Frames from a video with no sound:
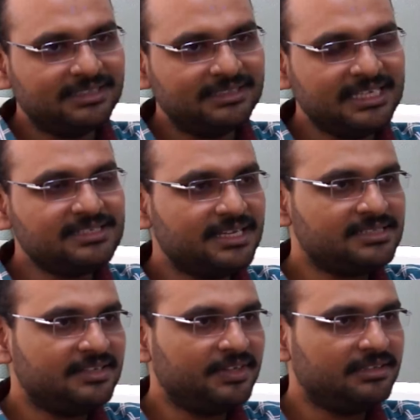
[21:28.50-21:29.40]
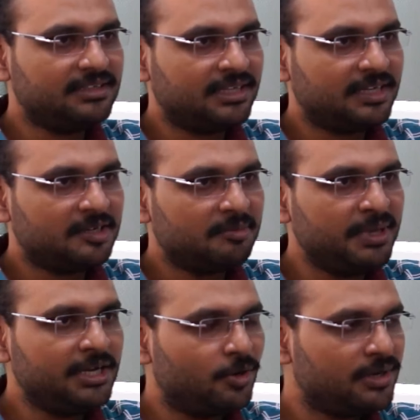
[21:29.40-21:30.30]
these days, even
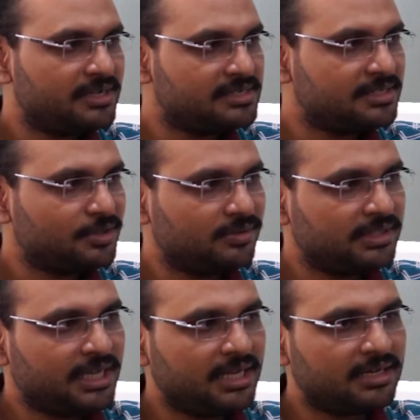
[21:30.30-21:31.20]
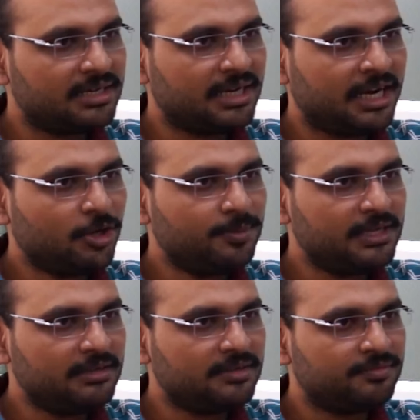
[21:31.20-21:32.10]
big hotels, they are
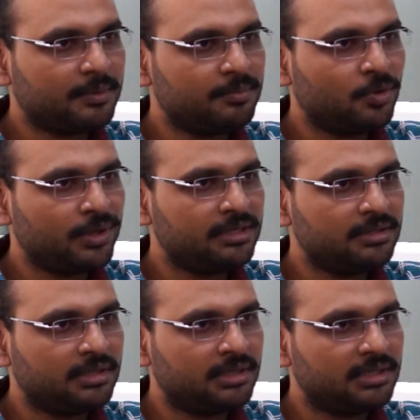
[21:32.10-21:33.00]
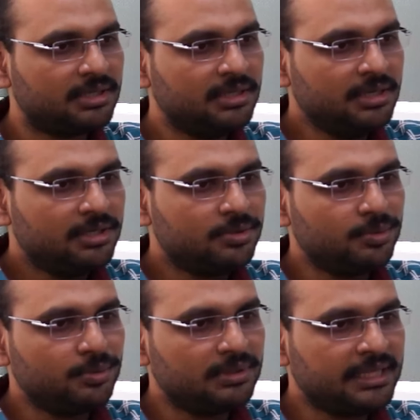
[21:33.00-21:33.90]
adopting from going
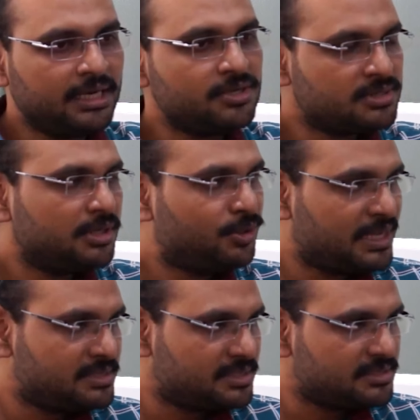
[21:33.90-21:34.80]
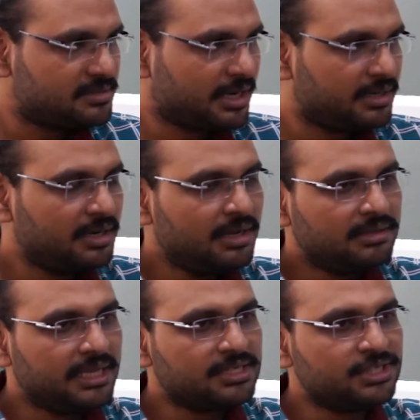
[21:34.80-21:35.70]
to their utensils, right?
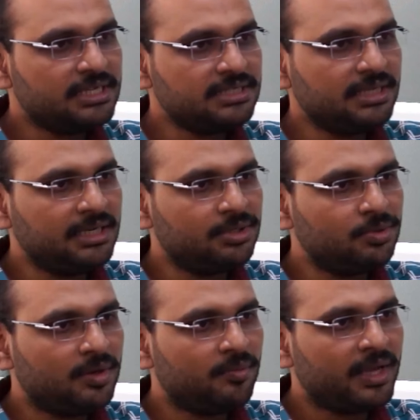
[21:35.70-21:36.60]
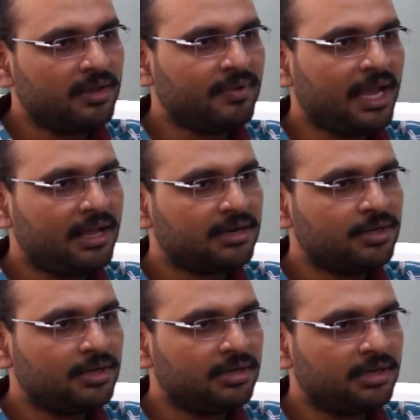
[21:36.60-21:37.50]
They are changing it to a way where
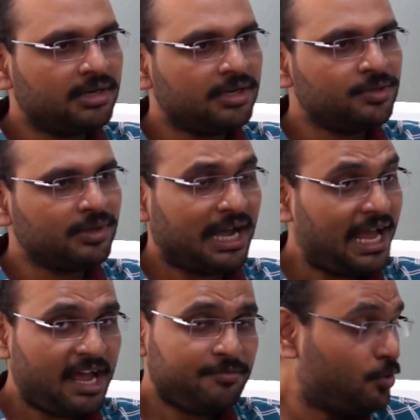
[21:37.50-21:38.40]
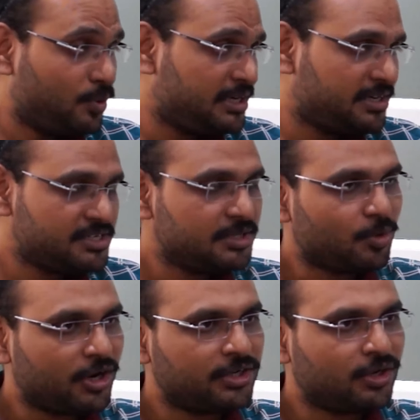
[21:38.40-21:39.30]
I found one interesting
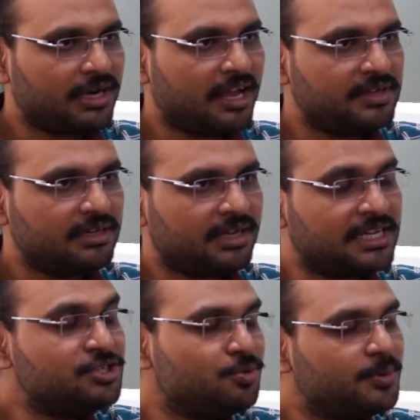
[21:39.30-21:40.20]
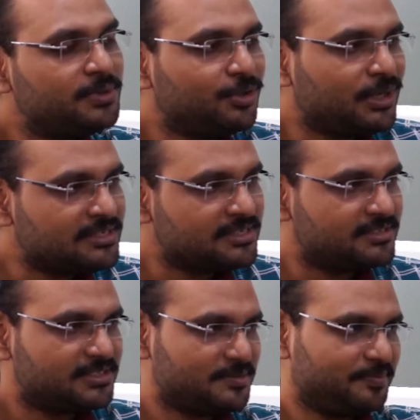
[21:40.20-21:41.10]
product on having consumable
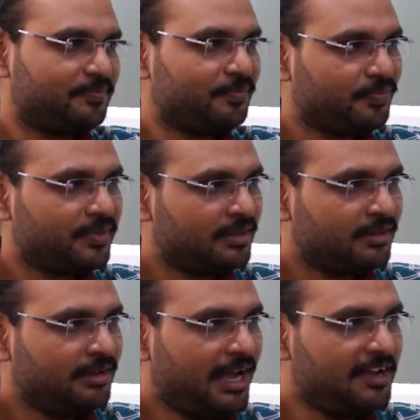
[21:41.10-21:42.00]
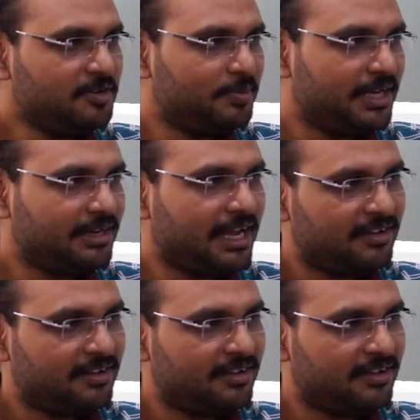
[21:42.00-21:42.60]
utensils. I have a plate, I